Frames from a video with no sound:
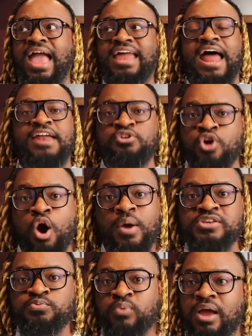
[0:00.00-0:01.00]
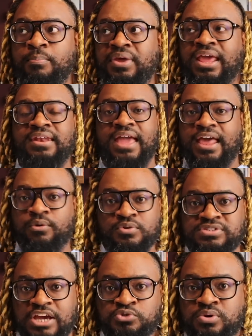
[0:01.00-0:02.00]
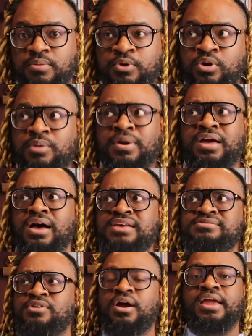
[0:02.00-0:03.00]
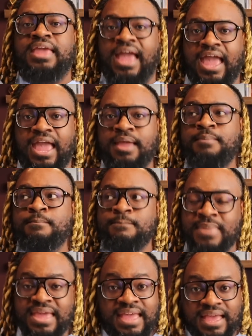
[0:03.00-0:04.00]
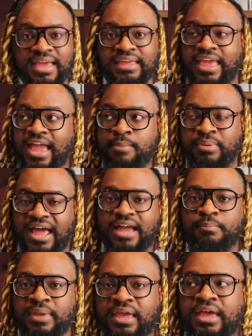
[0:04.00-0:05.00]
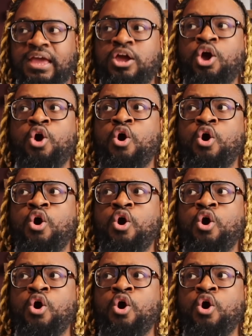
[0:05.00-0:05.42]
And I know it's rampant in the heterosexual community, because there are gay men, gay black men,